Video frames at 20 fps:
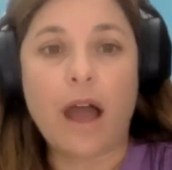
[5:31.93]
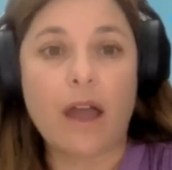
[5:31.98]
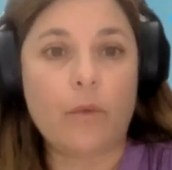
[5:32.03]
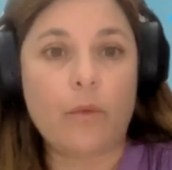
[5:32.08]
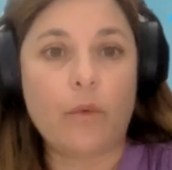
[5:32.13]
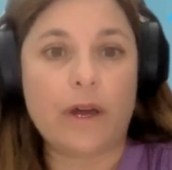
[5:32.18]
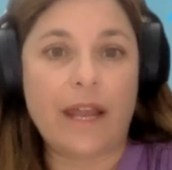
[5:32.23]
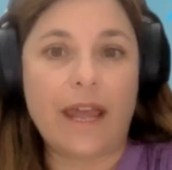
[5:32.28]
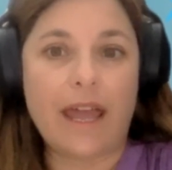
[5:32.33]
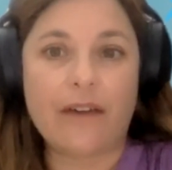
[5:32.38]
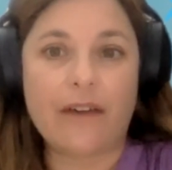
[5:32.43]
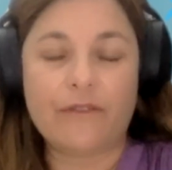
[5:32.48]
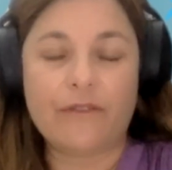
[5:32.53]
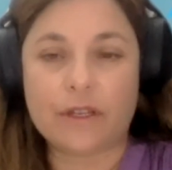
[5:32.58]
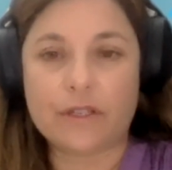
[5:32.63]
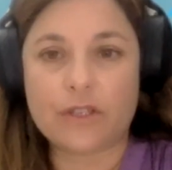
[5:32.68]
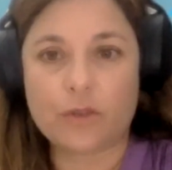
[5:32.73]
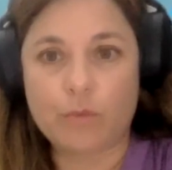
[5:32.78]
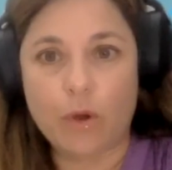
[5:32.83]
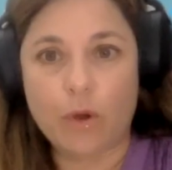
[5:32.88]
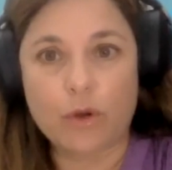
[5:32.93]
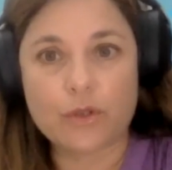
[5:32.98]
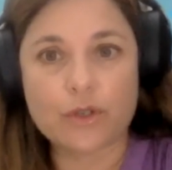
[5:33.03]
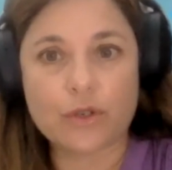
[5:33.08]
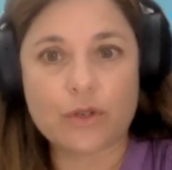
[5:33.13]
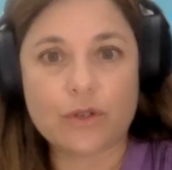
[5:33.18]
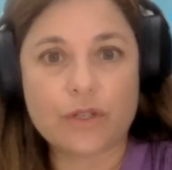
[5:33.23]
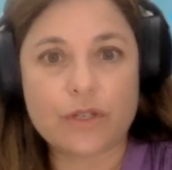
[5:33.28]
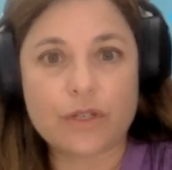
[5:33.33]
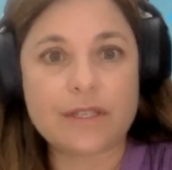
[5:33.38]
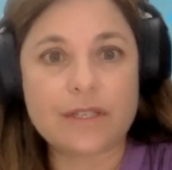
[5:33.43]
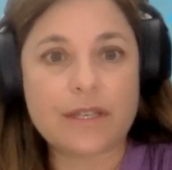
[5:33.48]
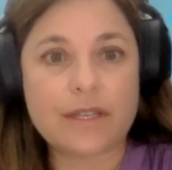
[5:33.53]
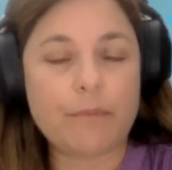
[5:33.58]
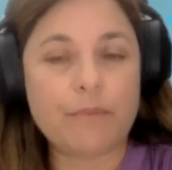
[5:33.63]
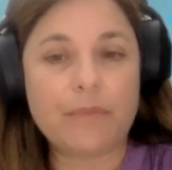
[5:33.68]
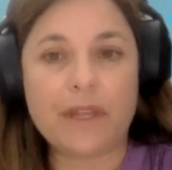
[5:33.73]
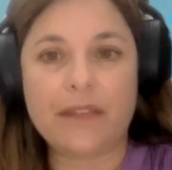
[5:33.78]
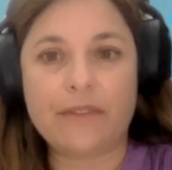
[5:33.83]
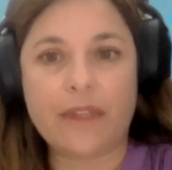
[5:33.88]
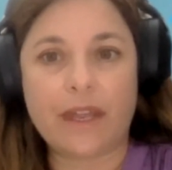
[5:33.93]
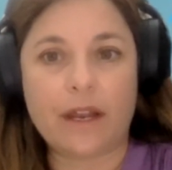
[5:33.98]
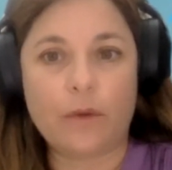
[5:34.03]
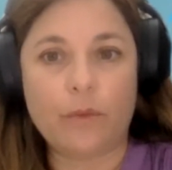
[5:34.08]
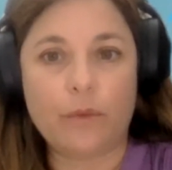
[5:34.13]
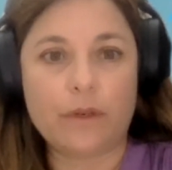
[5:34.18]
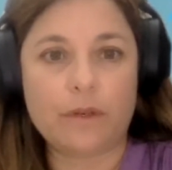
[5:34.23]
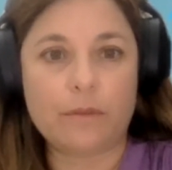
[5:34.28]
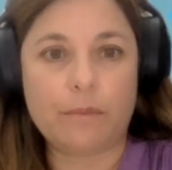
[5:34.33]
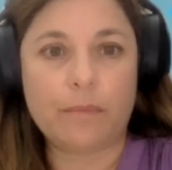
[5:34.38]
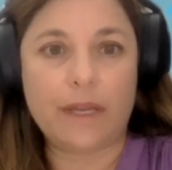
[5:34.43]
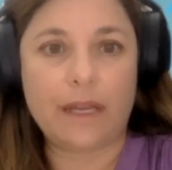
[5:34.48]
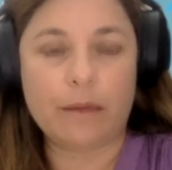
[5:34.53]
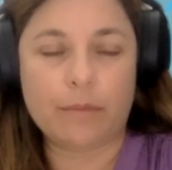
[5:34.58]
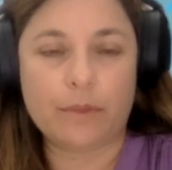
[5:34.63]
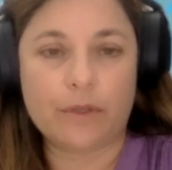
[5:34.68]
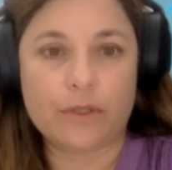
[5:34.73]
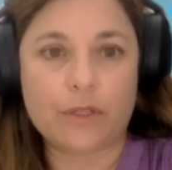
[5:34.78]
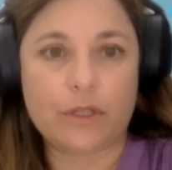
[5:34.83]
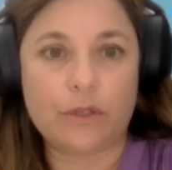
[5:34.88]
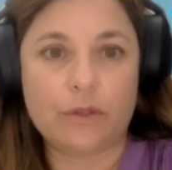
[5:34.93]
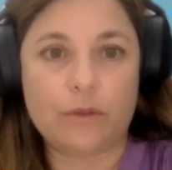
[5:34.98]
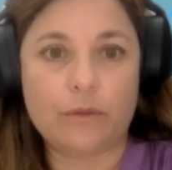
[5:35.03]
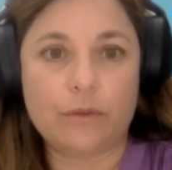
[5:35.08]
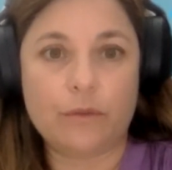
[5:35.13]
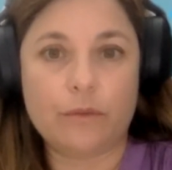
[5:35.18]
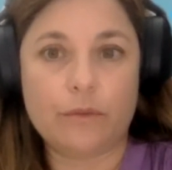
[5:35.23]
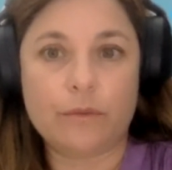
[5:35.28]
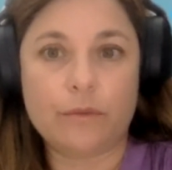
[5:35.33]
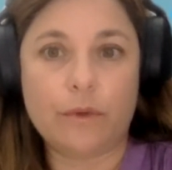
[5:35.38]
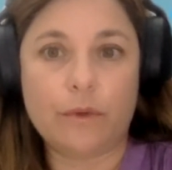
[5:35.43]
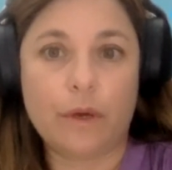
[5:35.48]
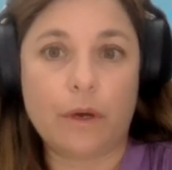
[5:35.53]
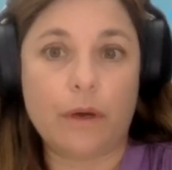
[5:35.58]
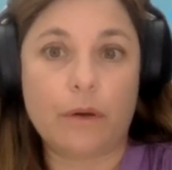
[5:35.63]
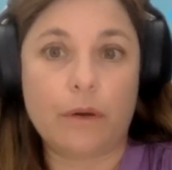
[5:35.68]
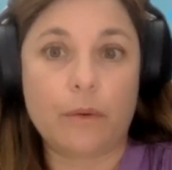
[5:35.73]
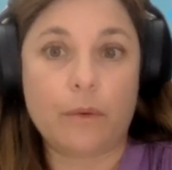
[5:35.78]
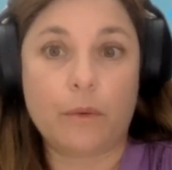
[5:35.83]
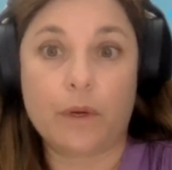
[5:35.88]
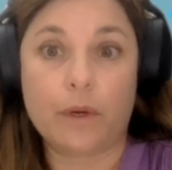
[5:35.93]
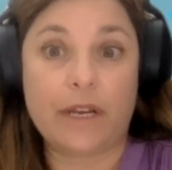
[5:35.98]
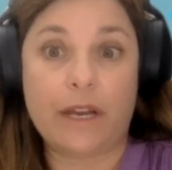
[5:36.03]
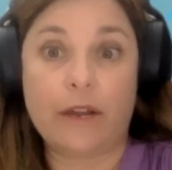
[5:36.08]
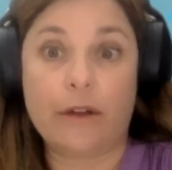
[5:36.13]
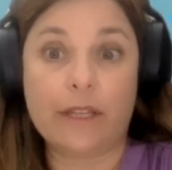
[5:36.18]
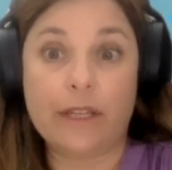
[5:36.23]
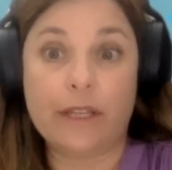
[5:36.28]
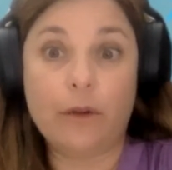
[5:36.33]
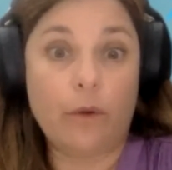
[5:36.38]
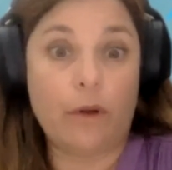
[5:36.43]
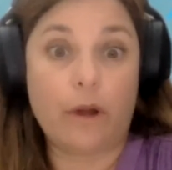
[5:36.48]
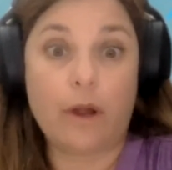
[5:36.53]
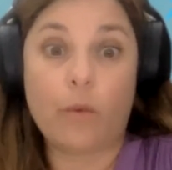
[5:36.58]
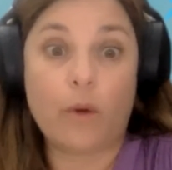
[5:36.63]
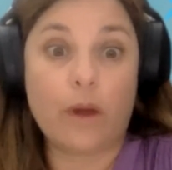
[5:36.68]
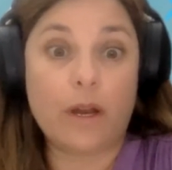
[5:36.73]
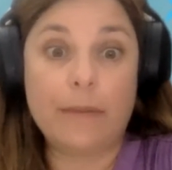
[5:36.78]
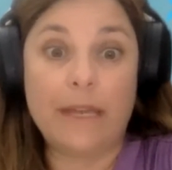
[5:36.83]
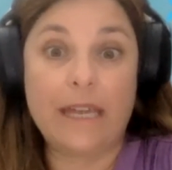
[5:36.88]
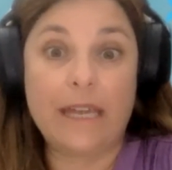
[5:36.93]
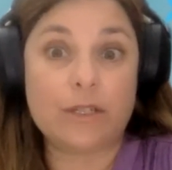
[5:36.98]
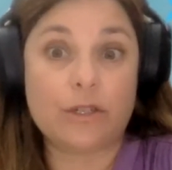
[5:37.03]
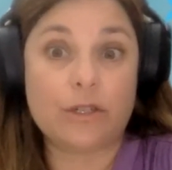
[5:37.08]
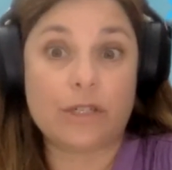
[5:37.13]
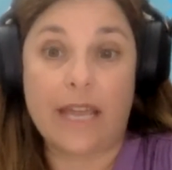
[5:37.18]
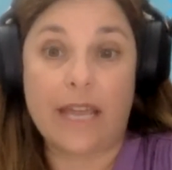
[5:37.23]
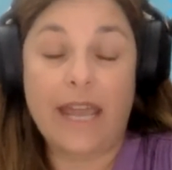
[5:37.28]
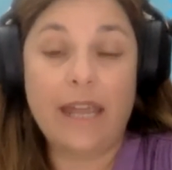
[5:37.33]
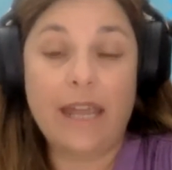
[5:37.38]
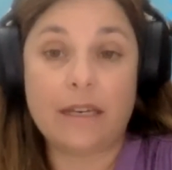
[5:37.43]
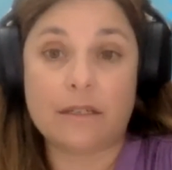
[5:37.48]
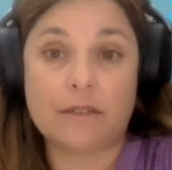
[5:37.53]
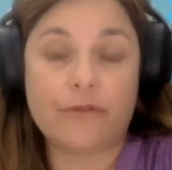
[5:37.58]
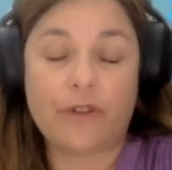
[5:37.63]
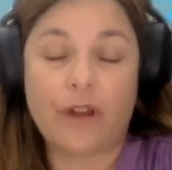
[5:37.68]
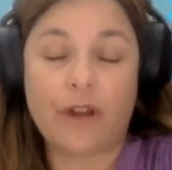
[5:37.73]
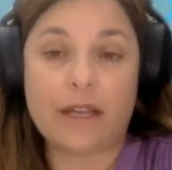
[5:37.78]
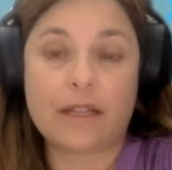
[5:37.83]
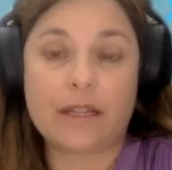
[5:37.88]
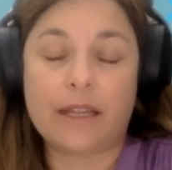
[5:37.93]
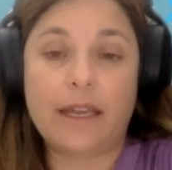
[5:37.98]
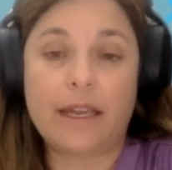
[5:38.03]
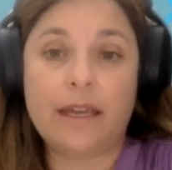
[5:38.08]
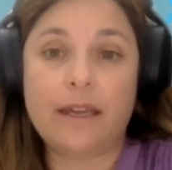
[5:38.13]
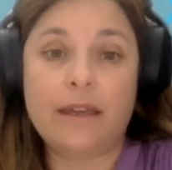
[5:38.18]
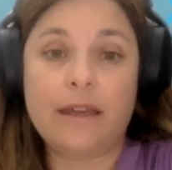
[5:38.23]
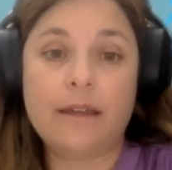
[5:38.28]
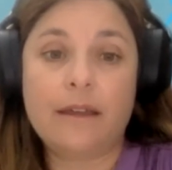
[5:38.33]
I want to have exposure to something that I wouldn't be able to ordinarily, or I want to be entertained, frankly.